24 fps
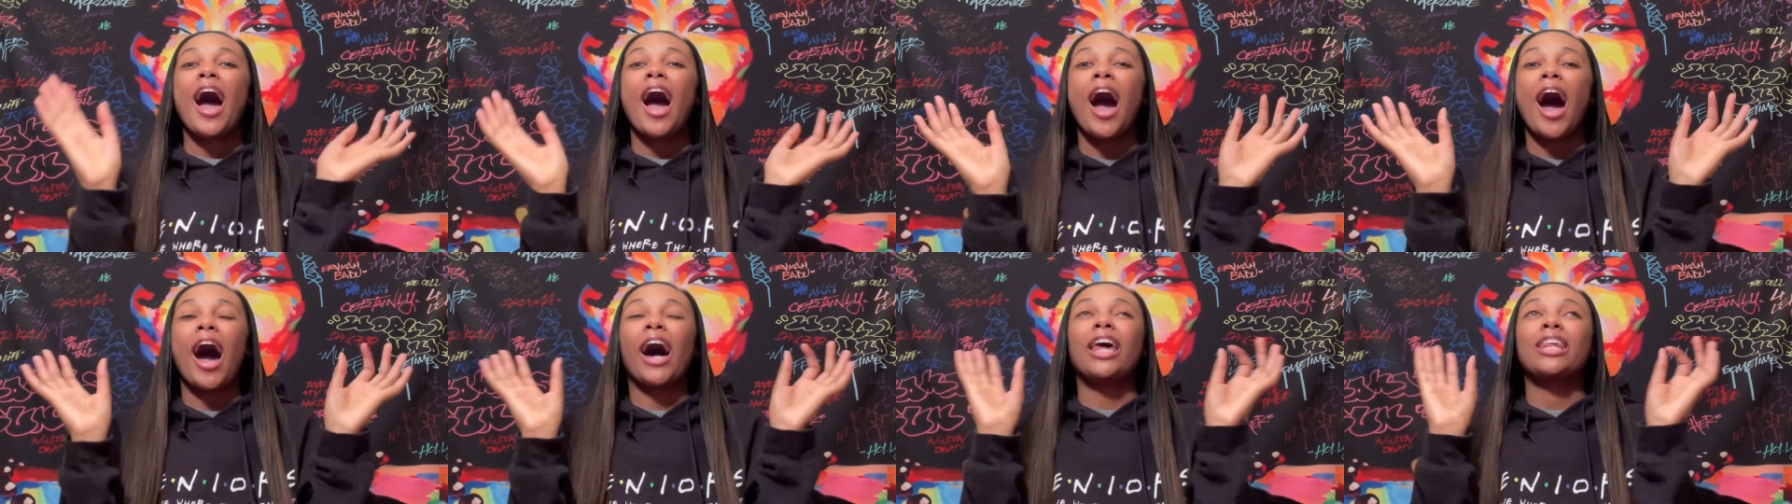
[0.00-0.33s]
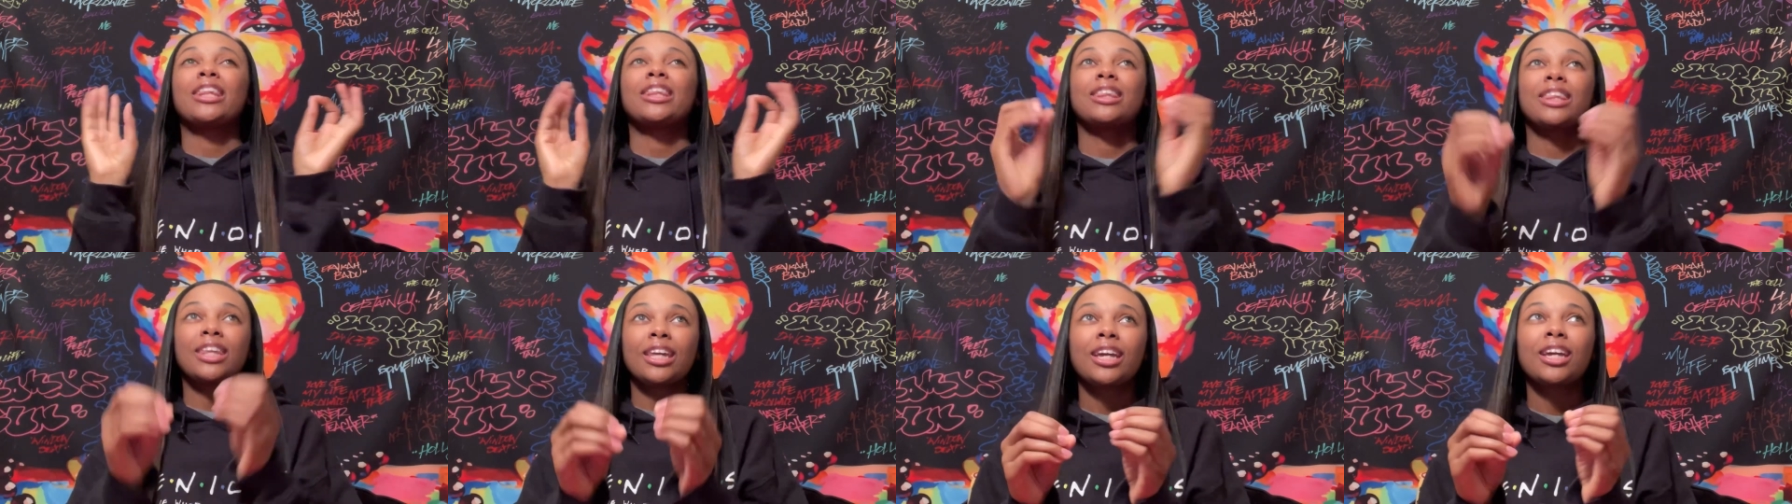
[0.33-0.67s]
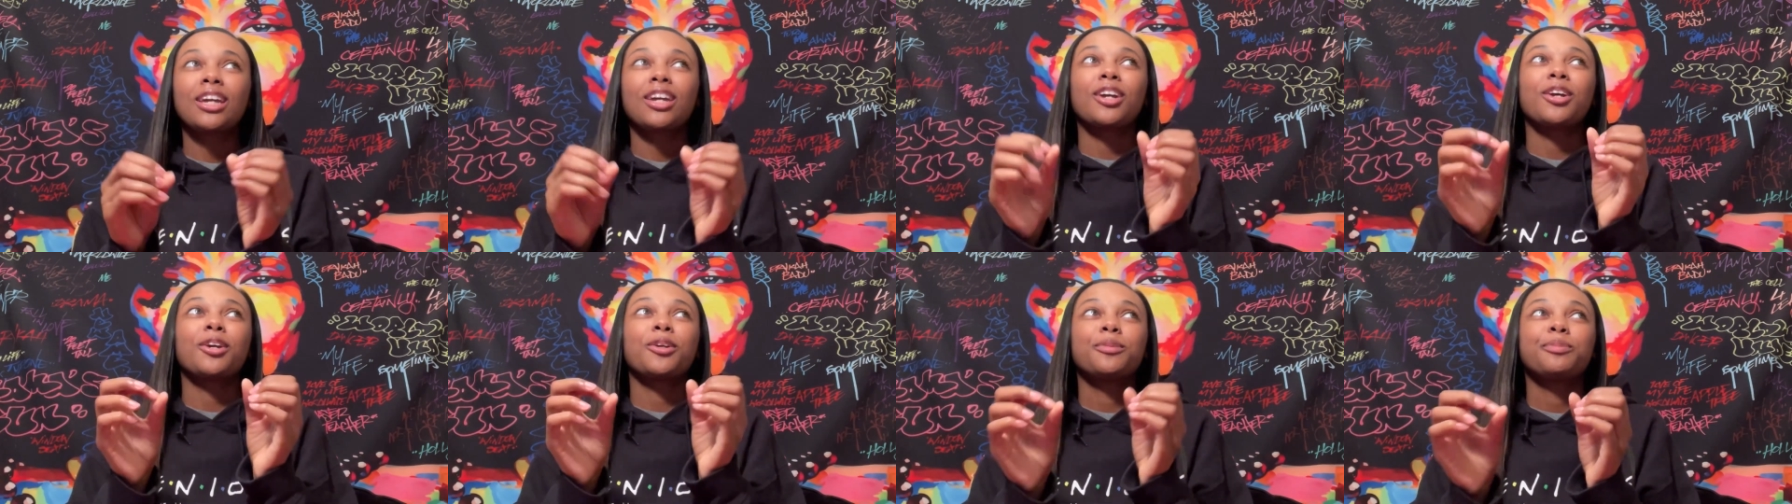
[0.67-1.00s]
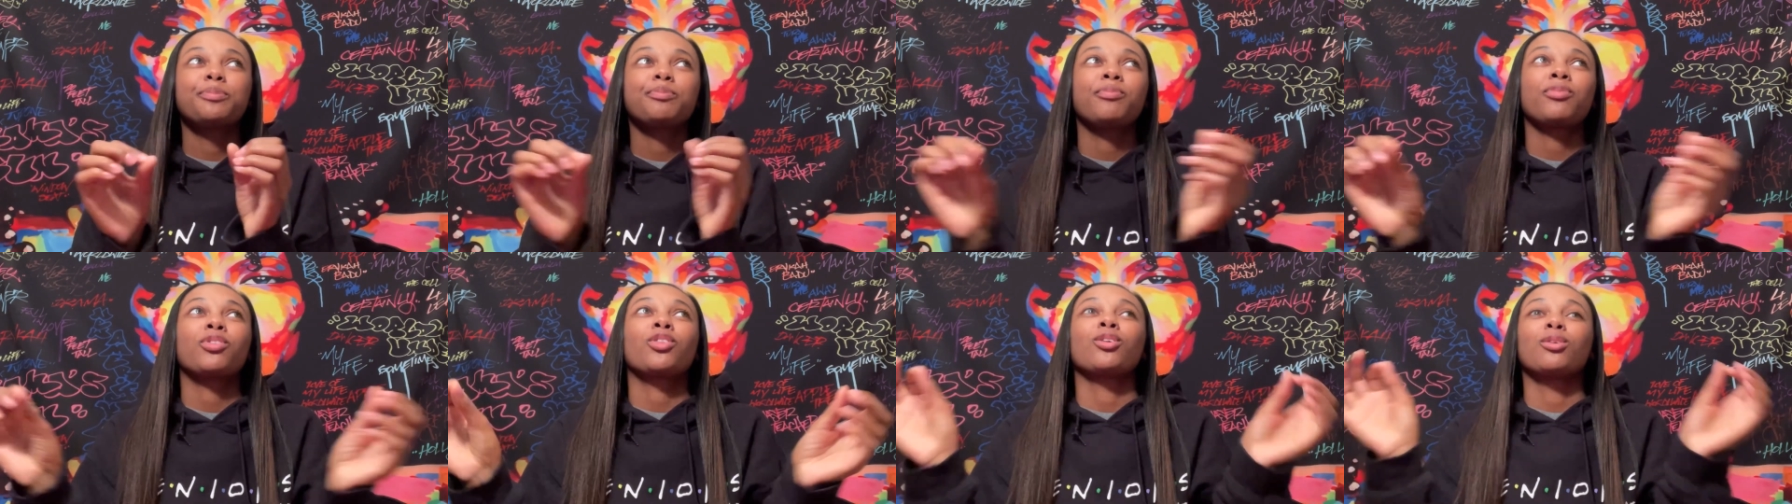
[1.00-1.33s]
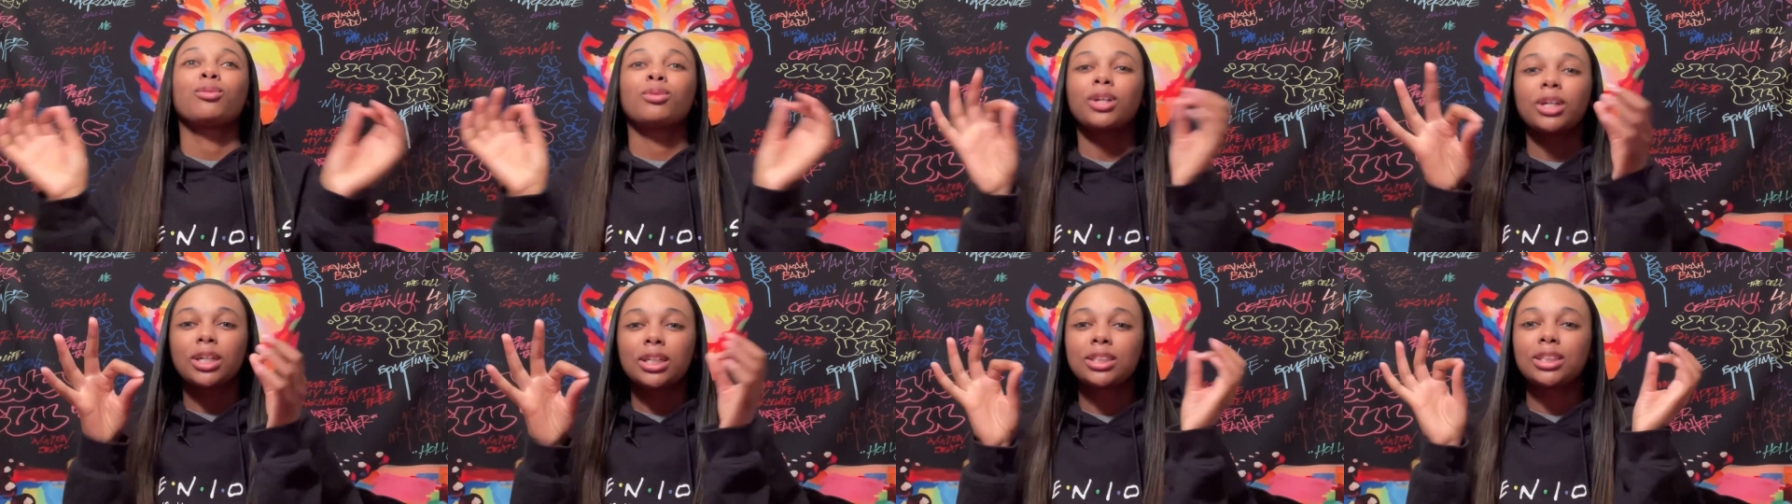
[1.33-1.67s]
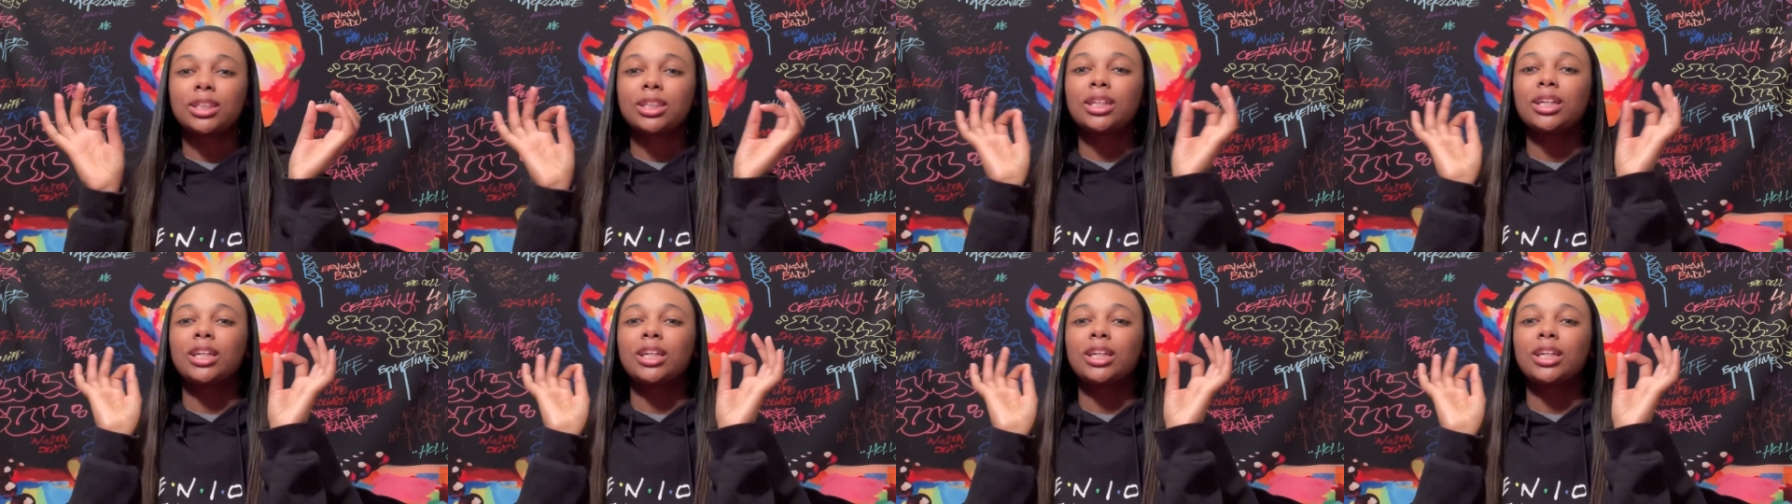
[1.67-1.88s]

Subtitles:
I think the reason